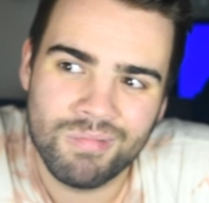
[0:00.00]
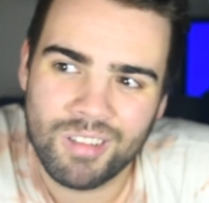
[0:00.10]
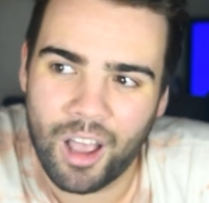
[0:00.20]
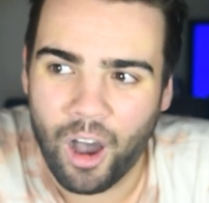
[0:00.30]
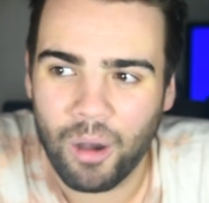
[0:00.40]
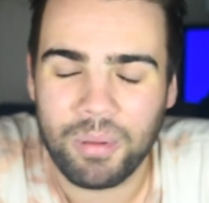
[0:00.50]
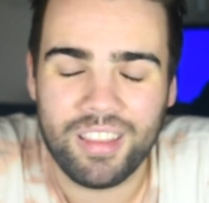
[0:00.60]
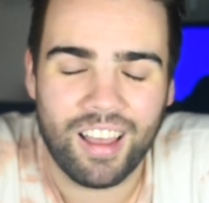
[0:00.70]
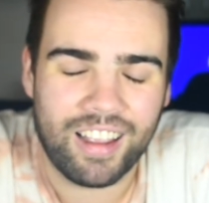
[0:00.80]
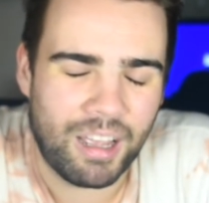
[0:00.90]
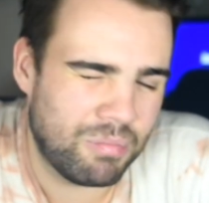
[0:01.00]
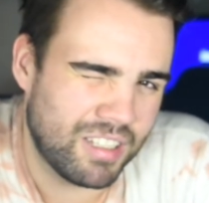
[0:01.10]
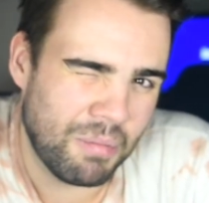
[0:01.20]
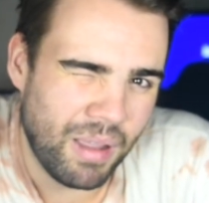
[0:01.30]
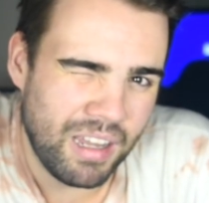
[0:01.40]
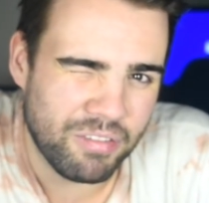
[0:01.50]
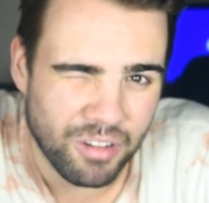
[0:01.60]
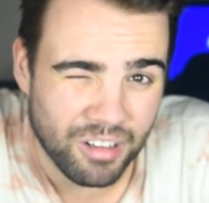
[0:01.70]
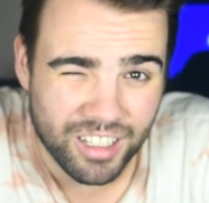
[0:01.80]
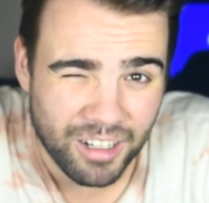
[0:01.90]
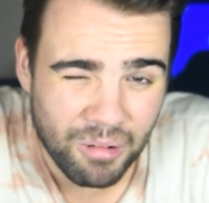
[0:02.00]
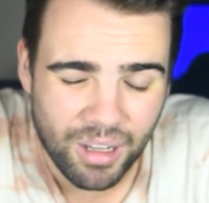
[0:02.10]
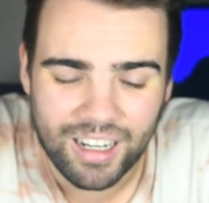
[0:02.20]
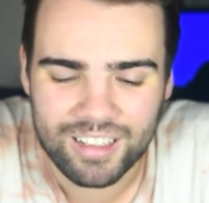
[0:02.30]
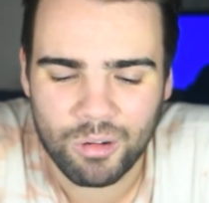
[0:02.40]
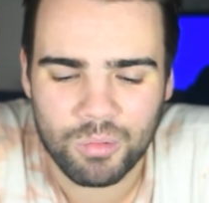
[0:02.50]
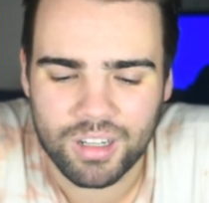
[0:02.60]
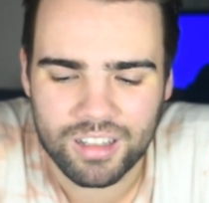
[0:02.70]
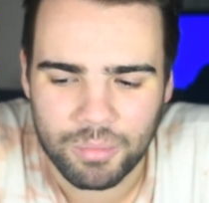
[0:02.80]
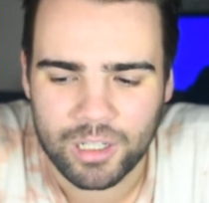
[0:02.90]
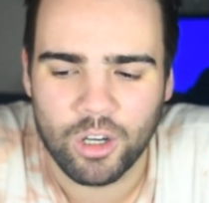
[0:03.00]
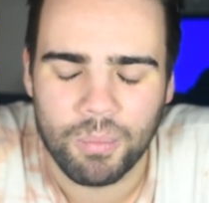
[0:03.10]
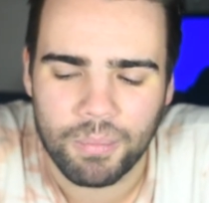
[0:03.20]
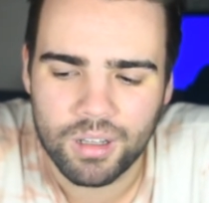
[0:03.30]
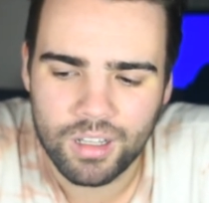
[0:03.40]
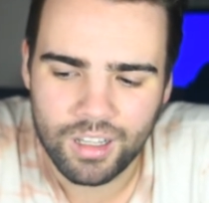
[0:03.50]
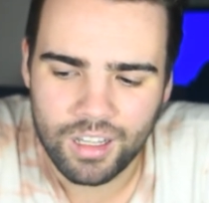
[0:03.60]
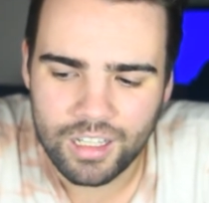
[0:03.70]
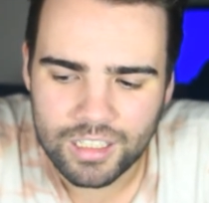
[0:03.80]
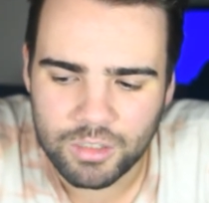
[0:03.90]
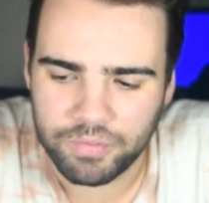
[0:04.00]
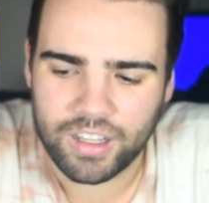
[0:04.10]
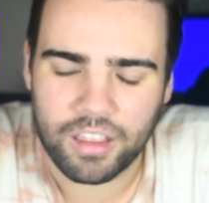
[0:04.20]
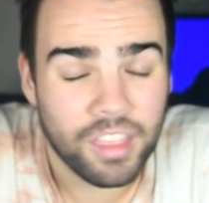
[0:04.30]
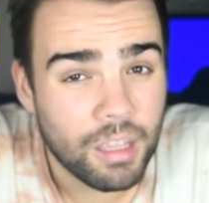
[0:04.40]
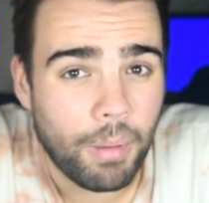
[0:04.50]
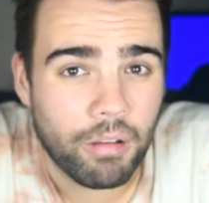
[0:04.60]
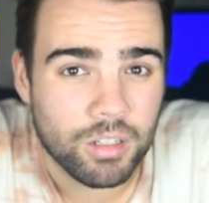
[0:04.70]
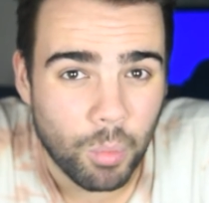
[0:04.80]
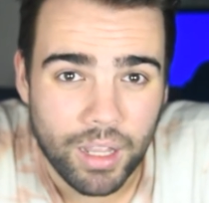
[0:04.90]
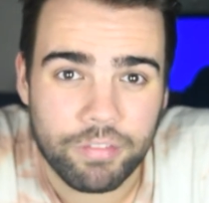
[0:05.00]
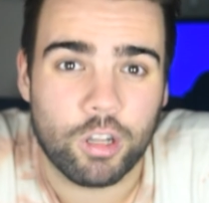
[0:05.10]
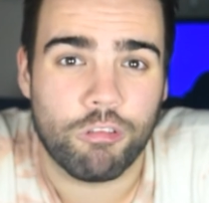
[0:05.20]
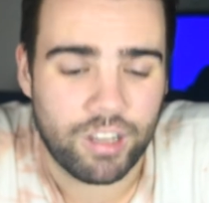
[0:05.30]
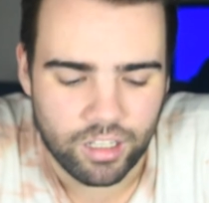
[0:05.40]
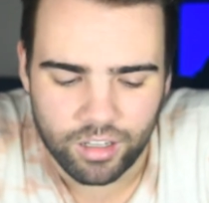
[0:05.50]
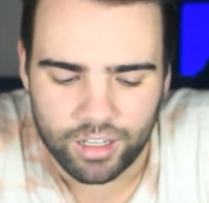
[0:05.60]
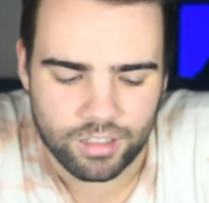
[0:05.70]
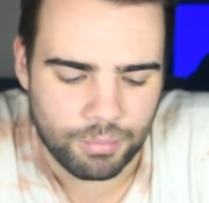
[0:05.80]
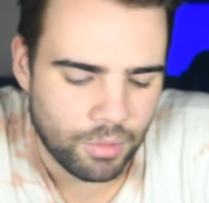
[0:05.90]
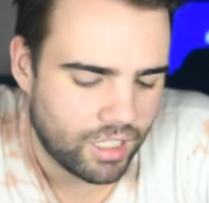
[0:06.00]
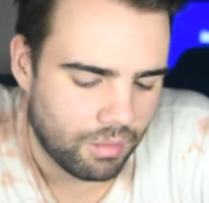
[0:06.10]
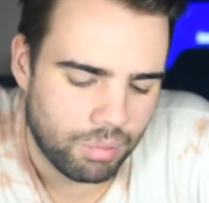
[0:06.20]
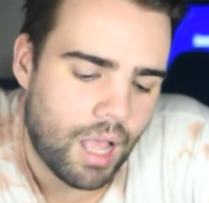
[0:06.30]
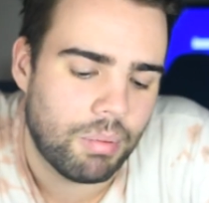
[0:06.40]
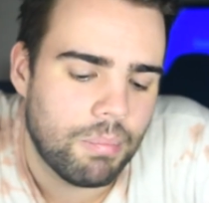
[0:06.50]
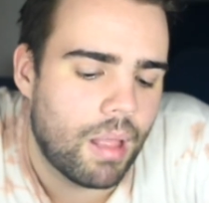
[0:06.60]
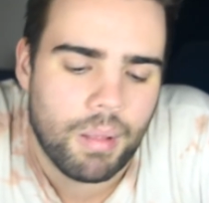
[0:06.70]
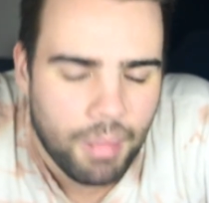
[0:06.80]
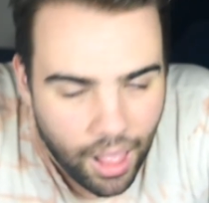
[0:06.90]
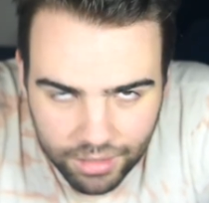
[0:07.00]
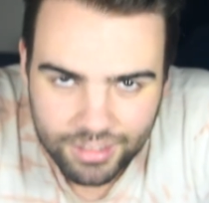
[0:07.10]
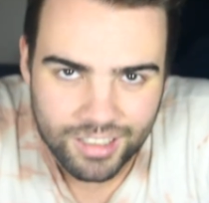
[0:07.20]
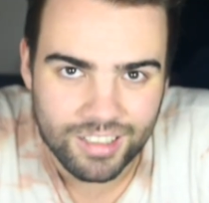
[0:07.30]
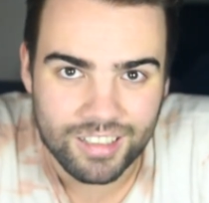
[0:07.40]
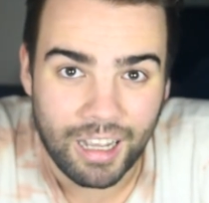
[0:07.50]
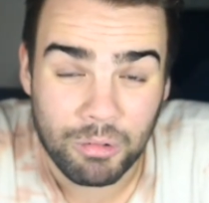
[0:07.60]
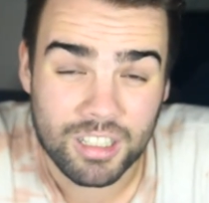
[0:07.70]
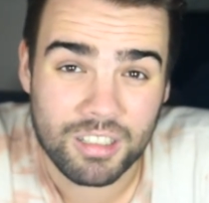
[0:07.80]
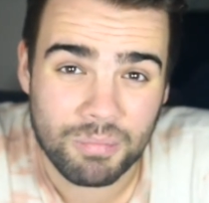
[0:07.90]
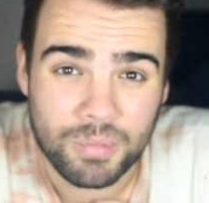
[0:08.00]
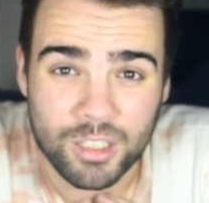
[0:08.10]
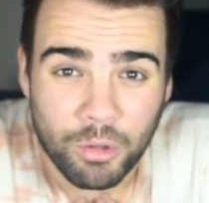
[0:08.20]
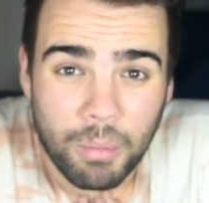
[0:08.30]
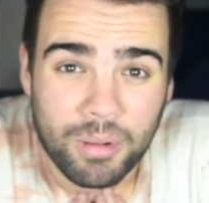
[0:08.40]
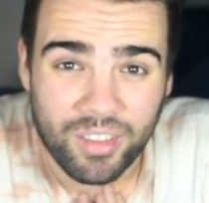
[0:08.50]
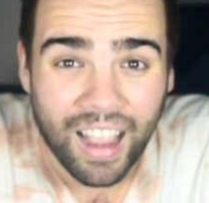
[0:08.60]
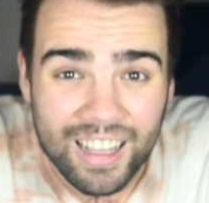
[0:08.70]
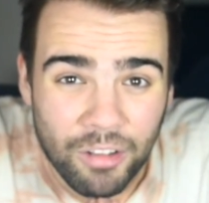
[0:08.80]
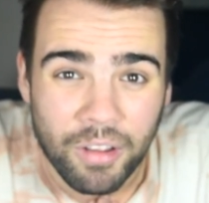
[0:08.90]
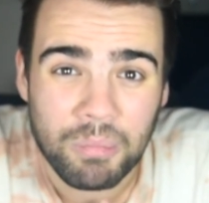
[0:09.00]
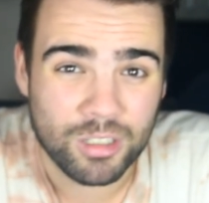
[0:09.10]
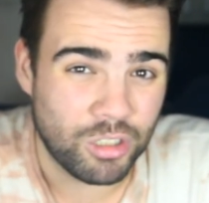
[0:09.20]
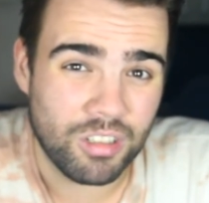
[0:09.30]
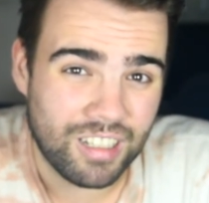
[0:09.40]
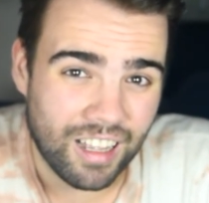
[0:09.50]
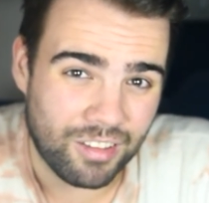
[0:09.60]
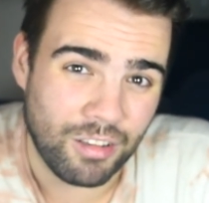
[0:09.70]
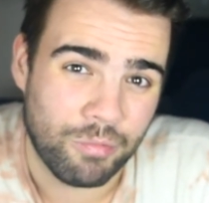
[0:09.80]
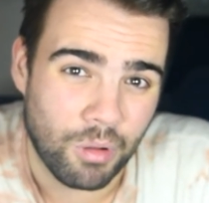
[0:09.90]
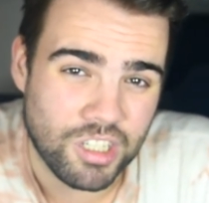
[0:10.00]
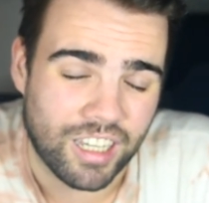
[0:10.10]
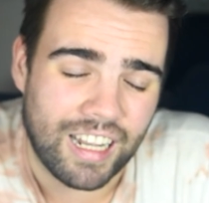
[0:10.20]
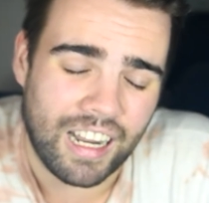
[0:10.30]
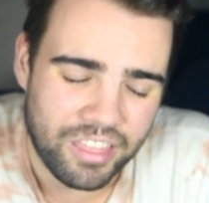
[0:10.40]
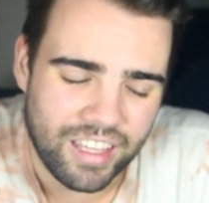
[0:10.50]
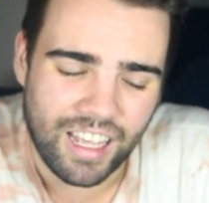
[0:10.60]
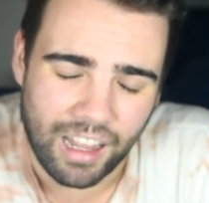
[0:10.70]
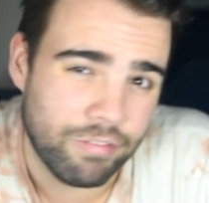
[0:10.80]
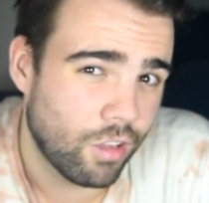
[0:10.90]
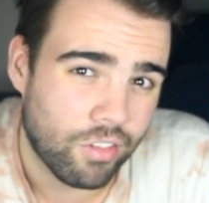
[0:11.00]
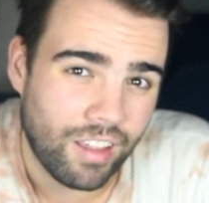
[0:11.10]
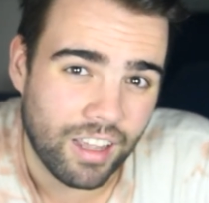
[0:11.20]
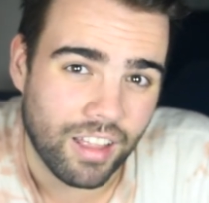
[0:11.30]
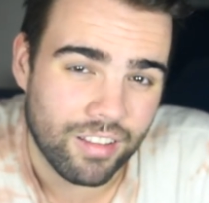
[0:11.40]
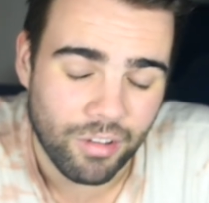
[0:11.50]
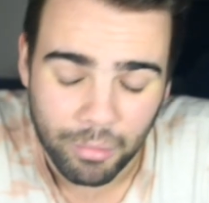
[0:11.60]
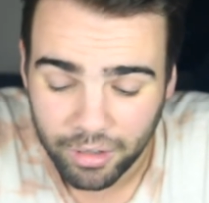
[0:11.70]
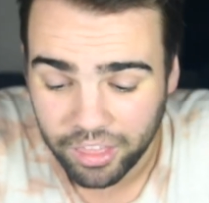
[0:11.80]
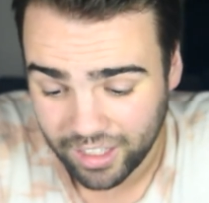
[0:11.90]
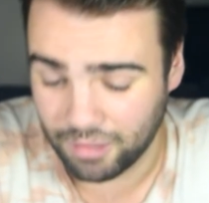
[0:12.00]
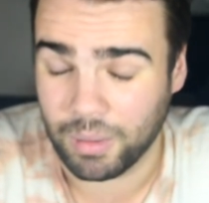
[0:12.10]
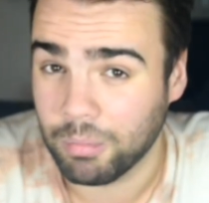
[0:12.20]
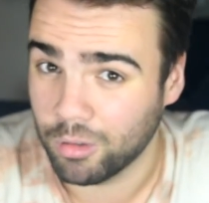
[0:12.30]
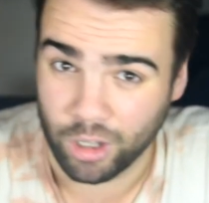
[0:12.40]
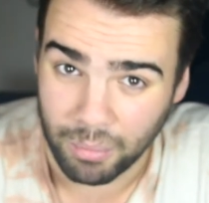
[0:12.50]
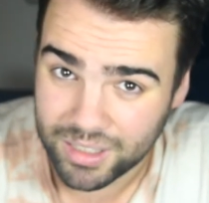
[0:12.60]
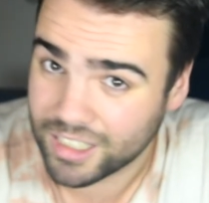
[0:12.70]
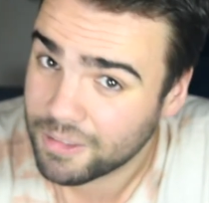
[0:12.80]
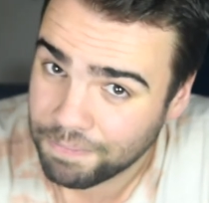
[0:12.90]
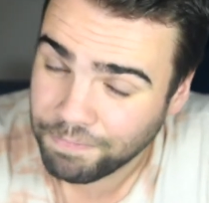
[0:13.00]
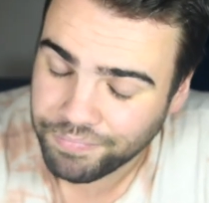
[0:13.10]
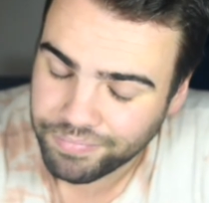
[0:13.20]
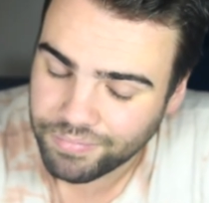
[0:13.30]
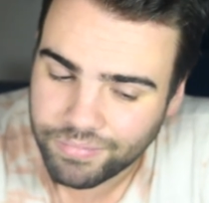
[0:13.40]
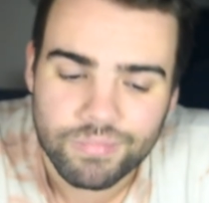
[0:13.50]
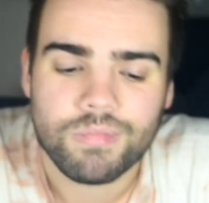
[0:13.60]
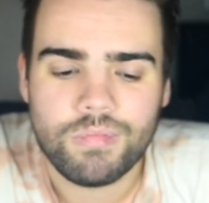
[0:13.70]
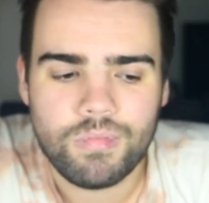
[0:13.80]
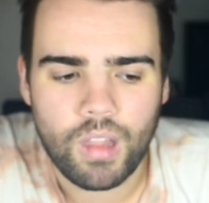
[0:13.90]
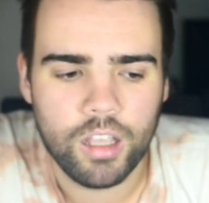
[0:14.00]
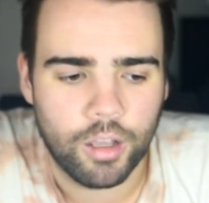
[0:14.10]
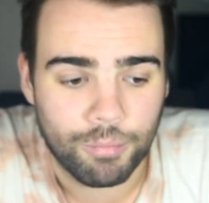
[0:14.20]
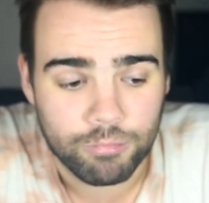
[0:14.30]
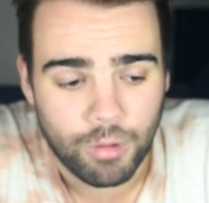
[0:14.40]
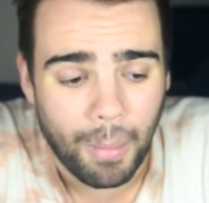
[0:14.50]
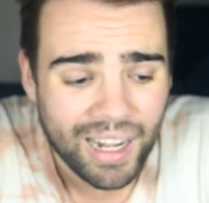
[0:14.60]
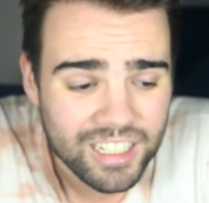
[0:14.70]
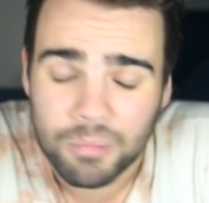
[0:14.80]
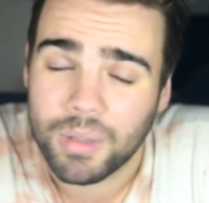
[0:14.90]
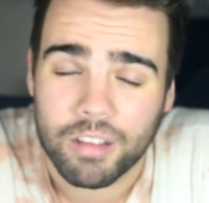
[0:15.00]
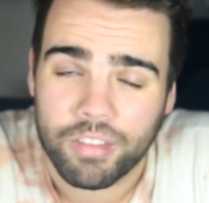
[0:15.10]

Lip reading: a hobby that I happen to get paid for, you know? And I don't want it to become something I think about in the way of career and money and blah blah blah blah blah. I want it to do it because I love it and because you guys love watching it. I think I have lost sight of that, so I want to thank the people who commented, reminding me of